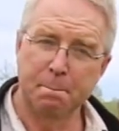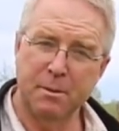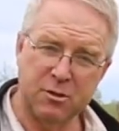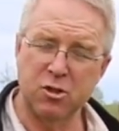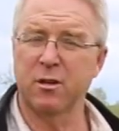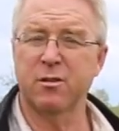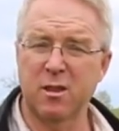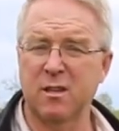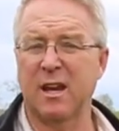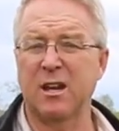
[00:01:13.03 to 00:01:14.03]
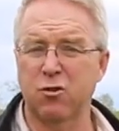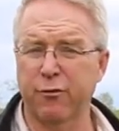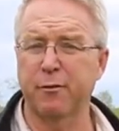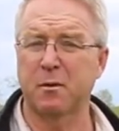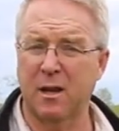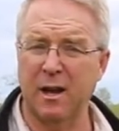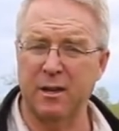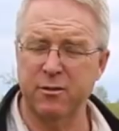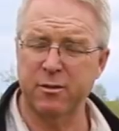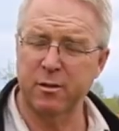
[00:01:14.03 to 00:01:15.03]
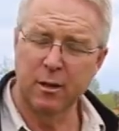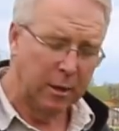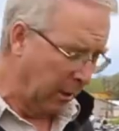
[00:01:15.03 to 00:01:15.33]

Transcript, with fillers: but just the danger from cuts.